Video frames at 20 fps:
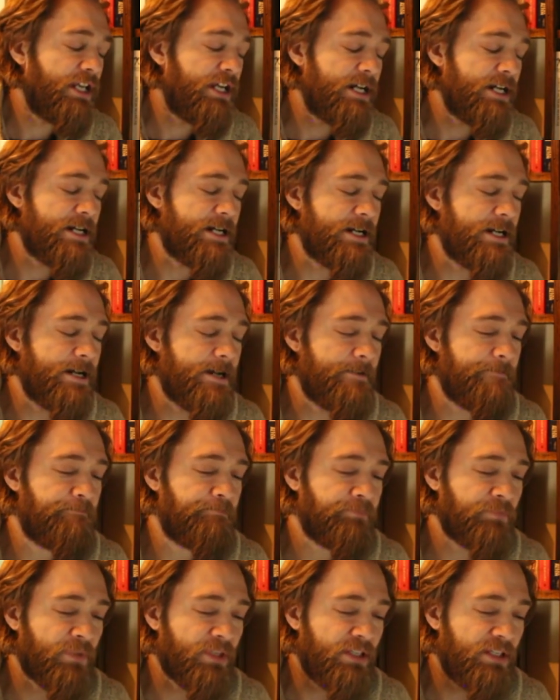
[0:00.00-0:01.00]

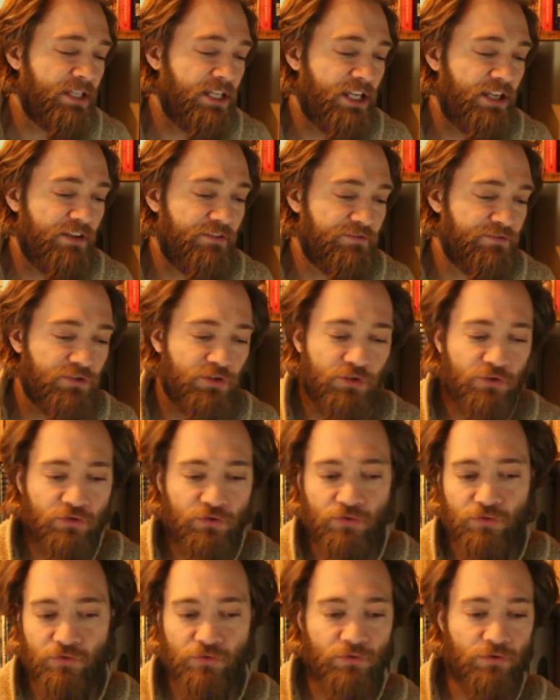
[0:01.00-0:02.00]
Um, if
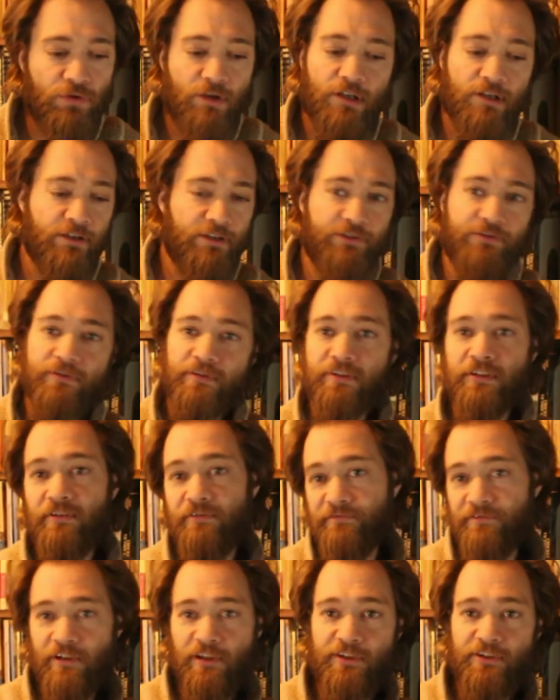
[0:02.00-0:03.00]
you are interested
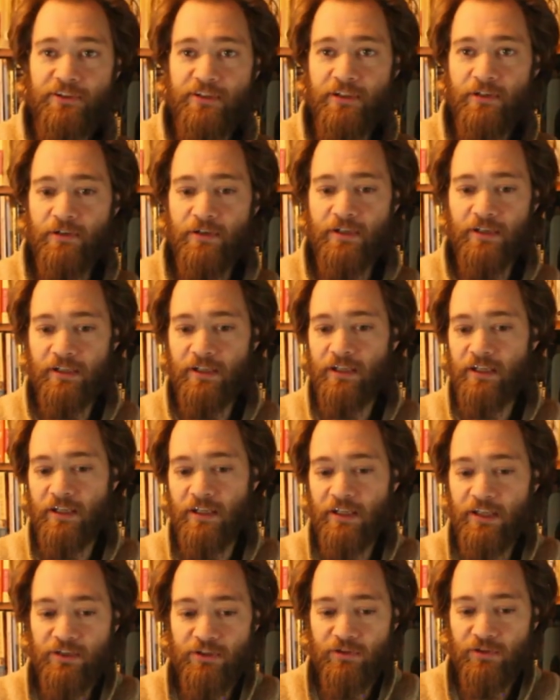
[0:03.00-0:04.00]
in volunteering
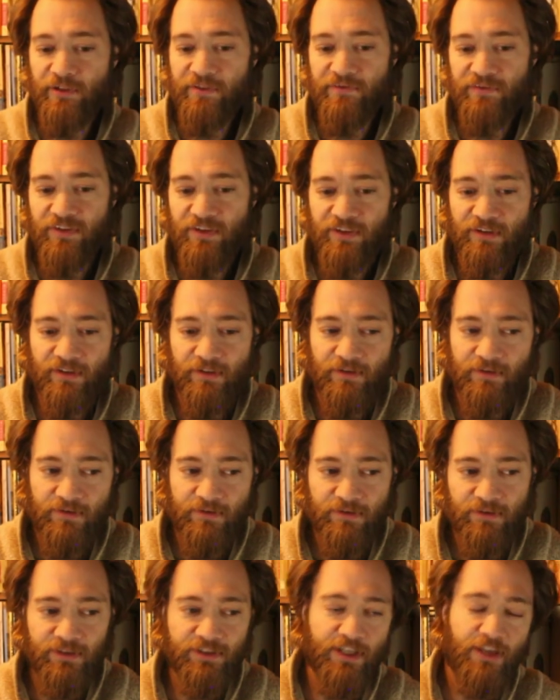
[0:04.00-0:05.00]
uh, and you live in the
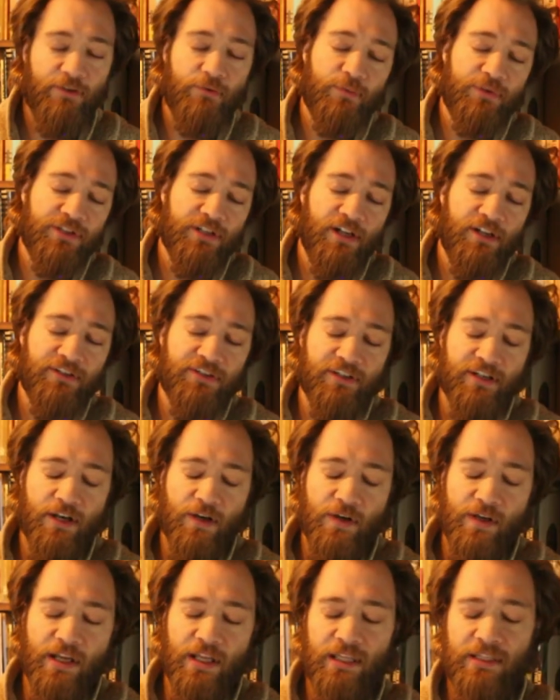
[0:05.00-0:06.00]
southern Wisconsin
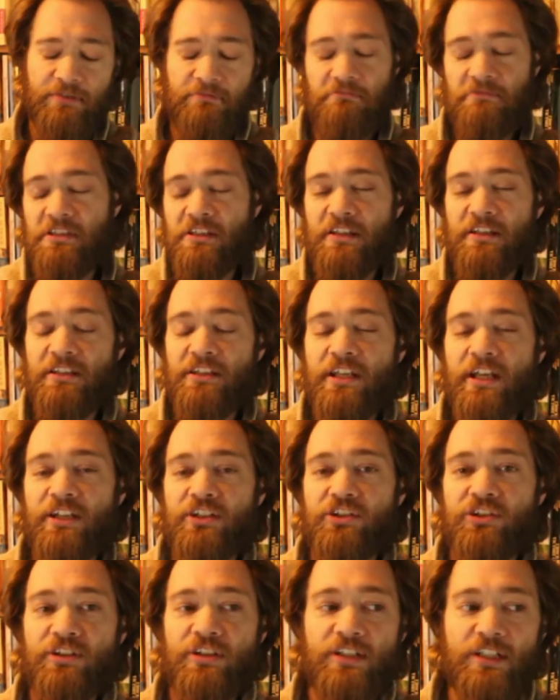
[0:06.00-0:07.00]
area, get in
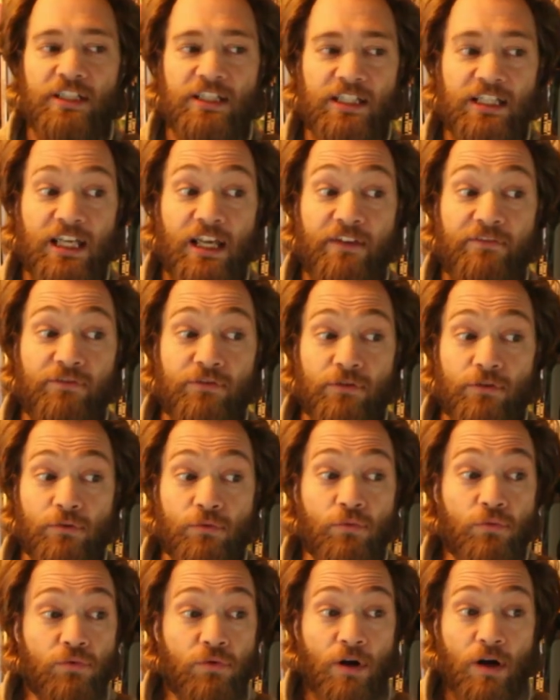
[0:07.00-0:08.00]
touch. If
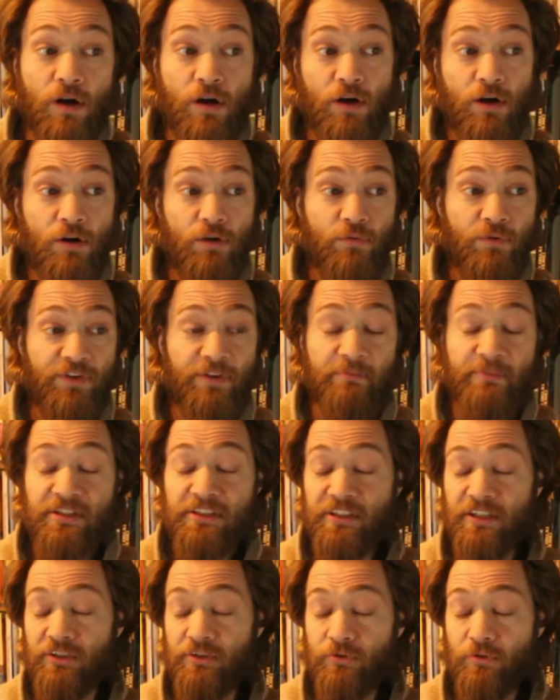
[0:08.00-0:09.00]
you are with a
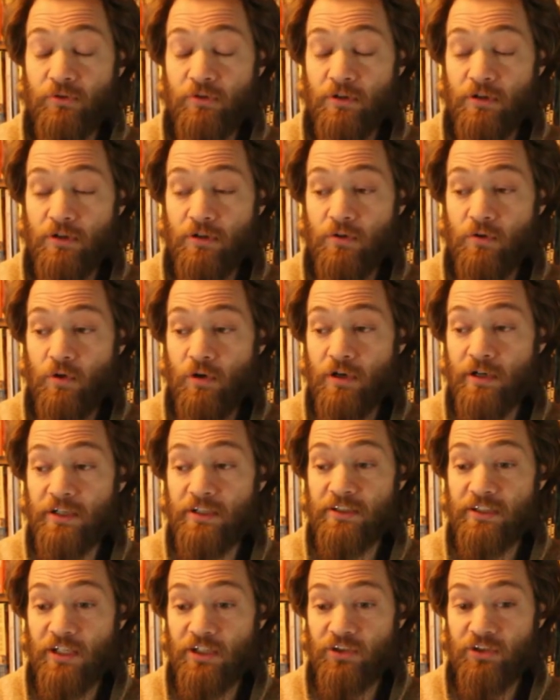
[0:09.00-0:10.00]
business or
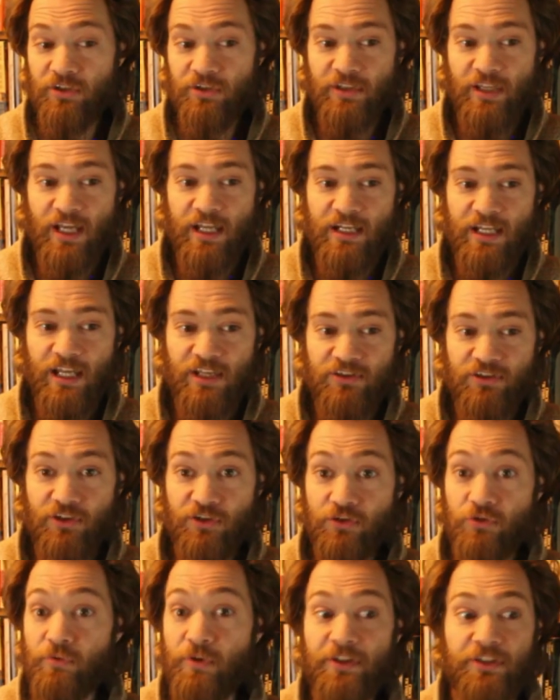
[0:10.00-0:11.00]
organization that has to
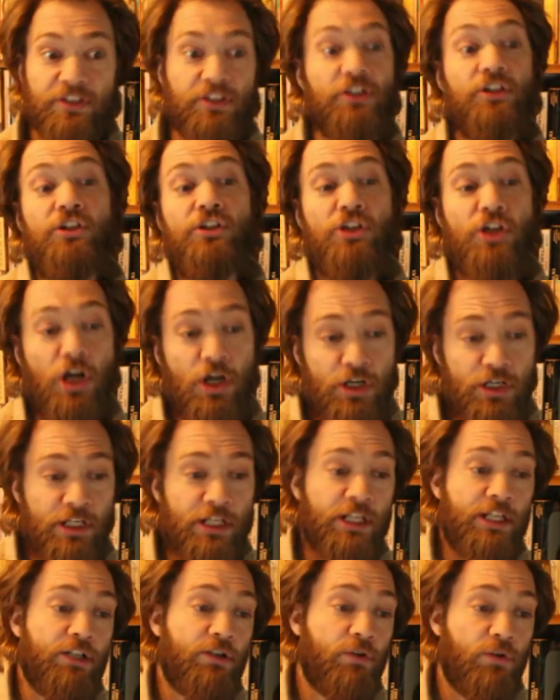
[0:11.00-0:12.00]
do with
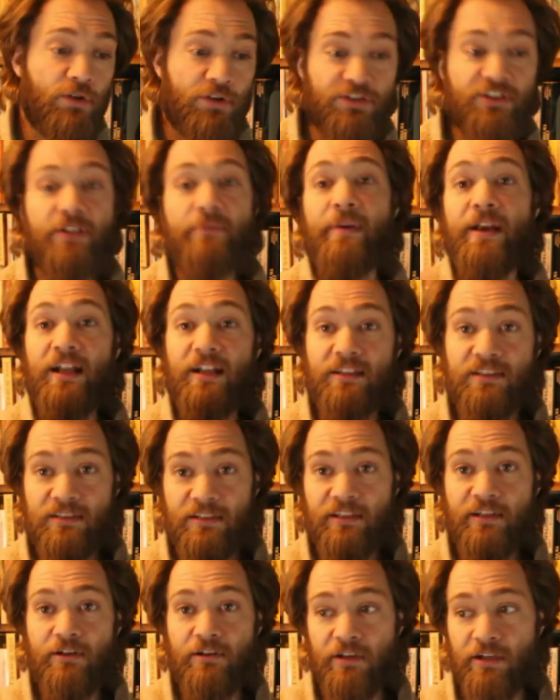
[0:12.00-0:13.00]
gardening or some
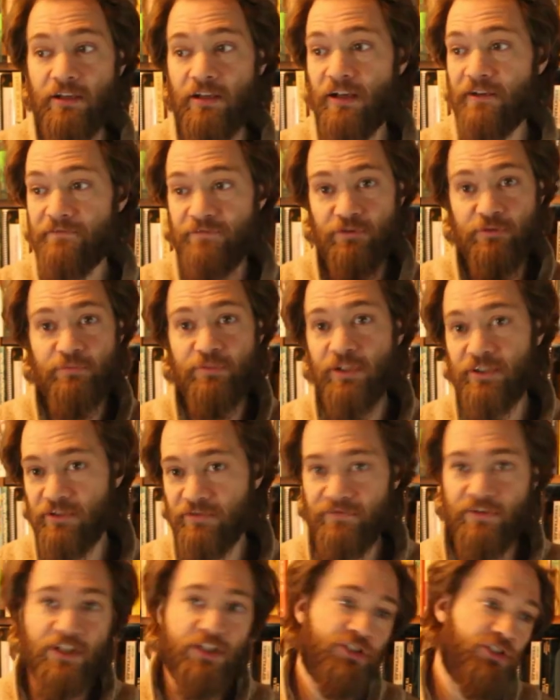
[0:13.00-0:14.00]
ancillary uh, food
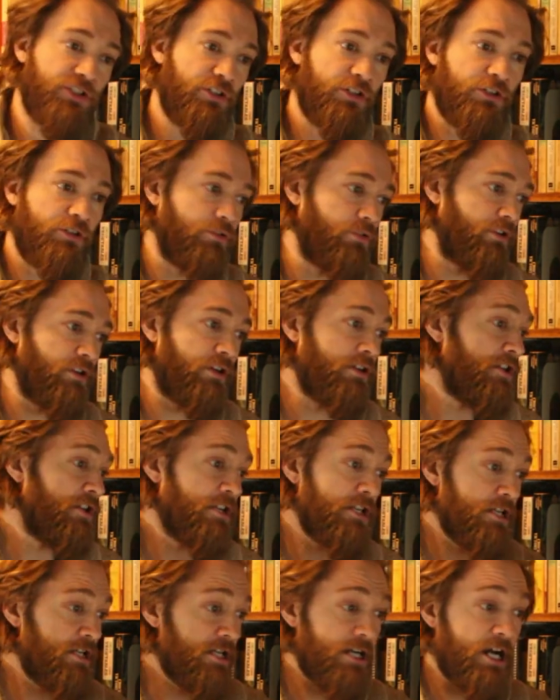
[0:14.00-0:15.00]
preservation or
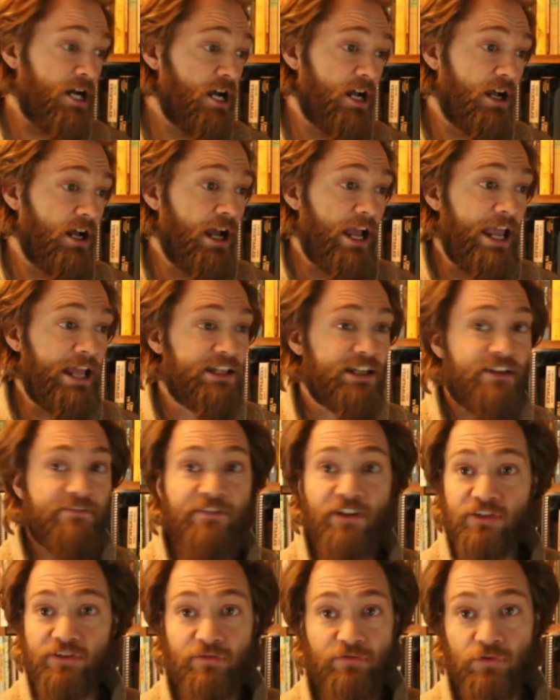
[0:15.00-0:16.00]
uh,
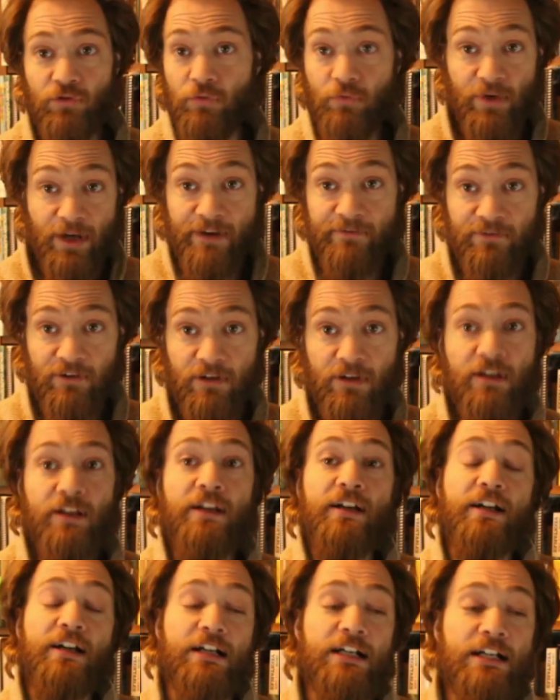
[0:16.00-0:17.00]
anti-fossil fuel, whatever,
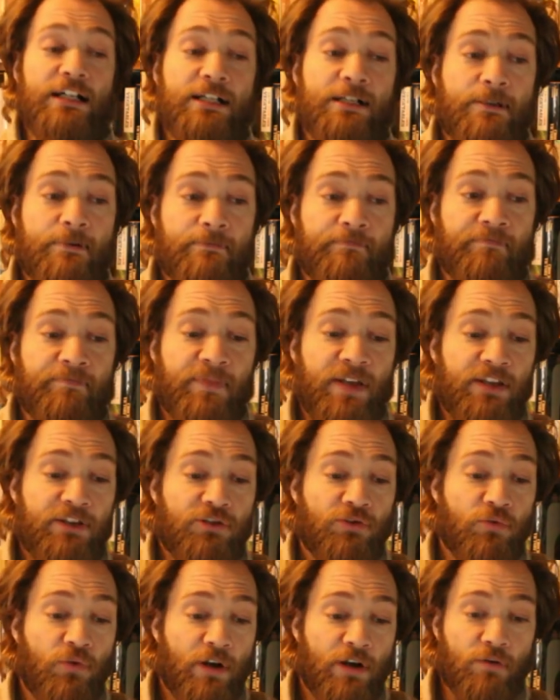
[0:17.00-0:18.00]
um, and
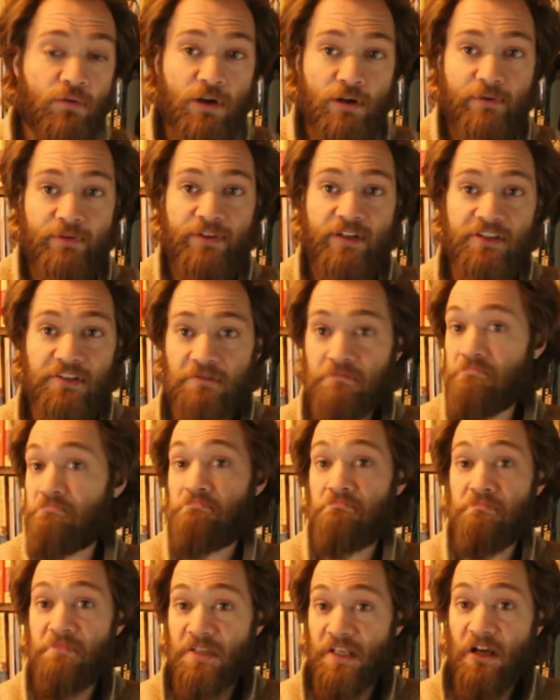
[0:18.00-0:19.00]
you want to work with us,
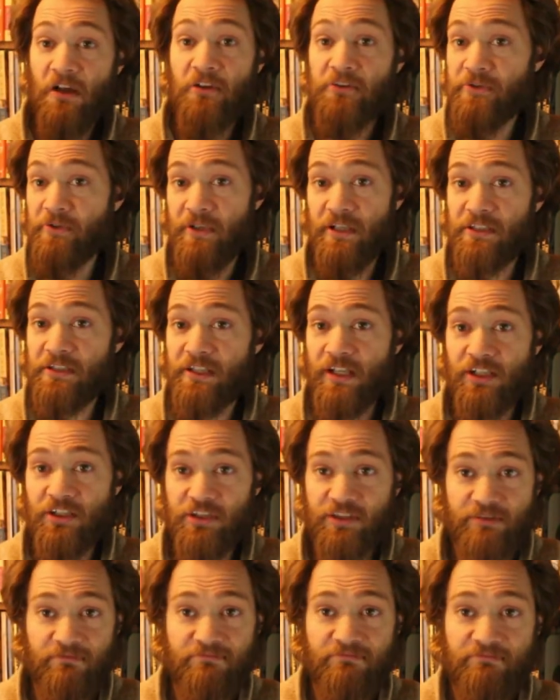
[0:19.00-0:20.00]
also get in
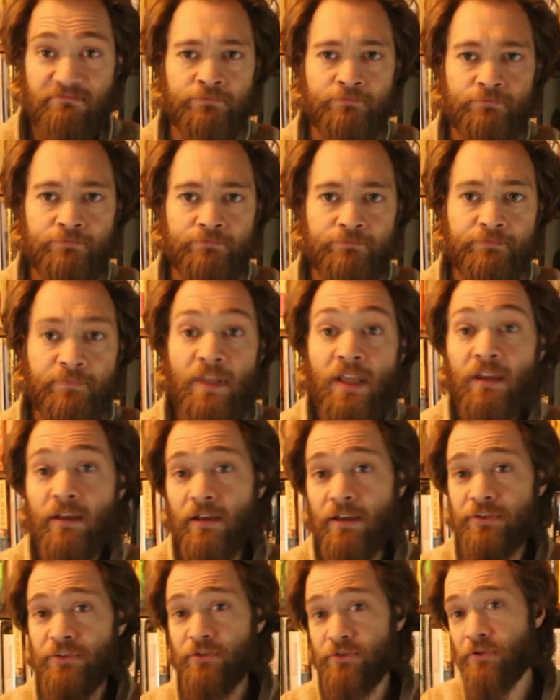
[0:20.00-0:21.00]
touch.
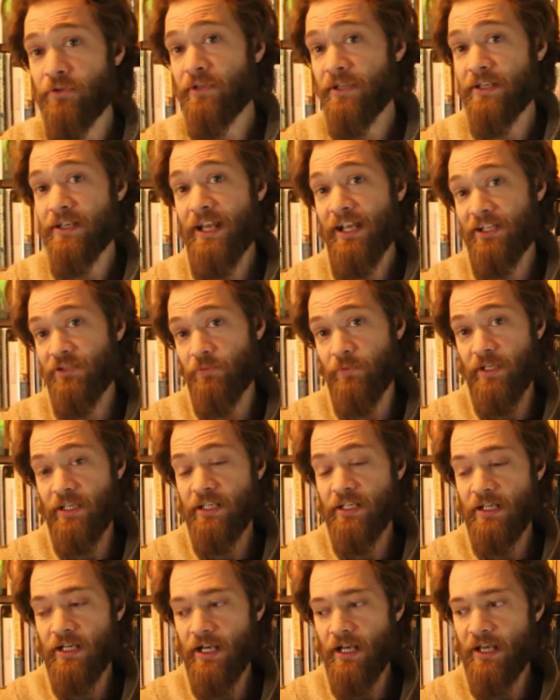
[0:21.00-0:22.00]
So tune in next week.